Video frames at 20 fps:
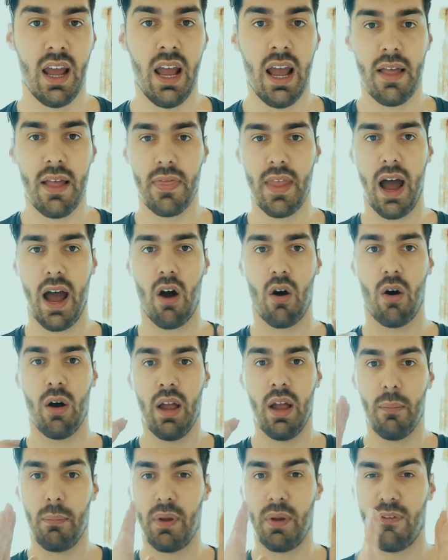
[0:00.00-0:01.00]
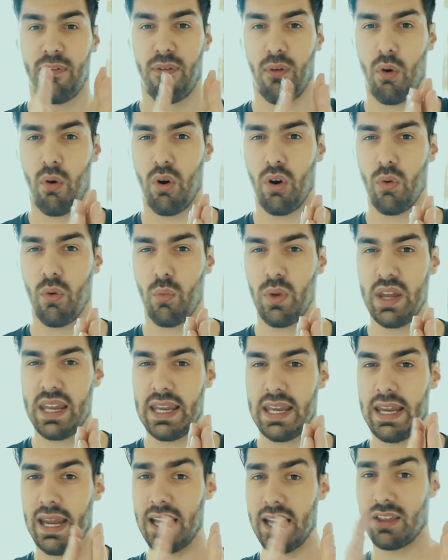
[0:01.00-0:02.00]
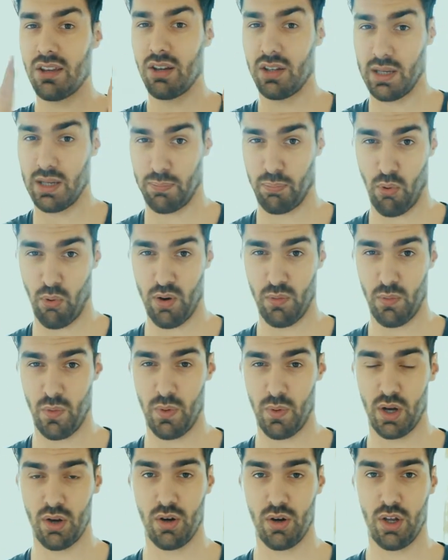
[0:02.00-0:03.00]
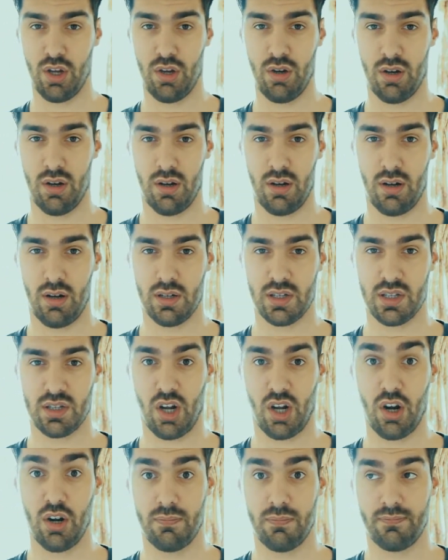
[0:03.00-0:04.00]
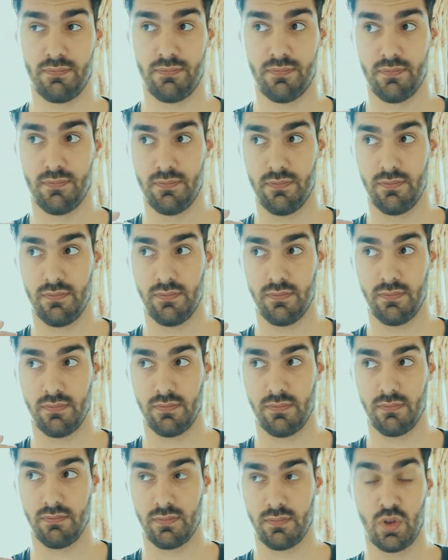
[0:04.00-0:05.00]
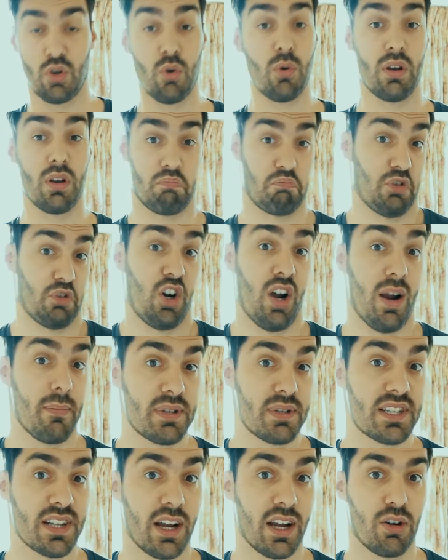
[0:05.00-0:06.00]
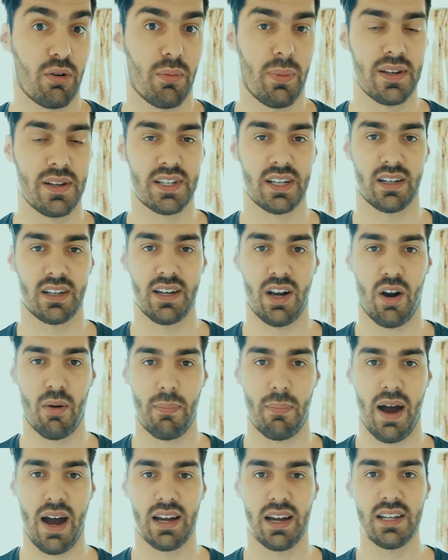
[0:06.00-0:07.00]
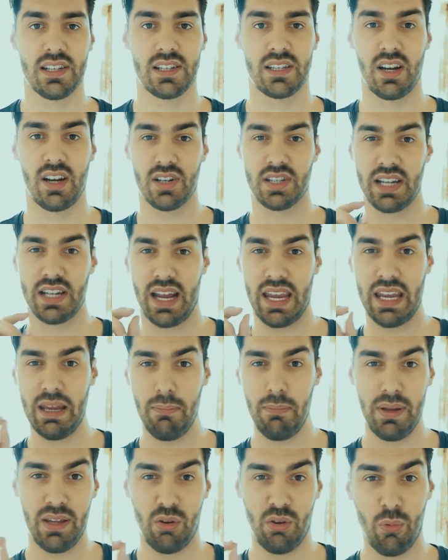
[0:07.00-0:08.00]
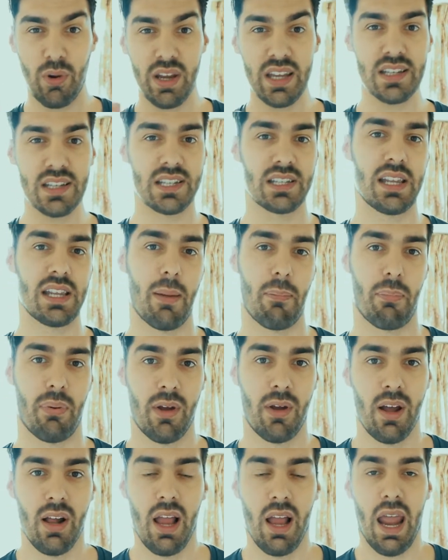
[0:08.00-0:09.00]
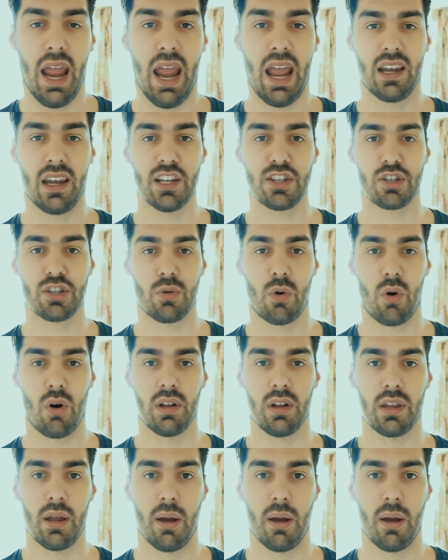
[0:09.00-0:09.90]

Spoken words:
Now, before we get to the point where we're going to start doing Krebs cycle basically in our bodies, there's an in-between step, and it's called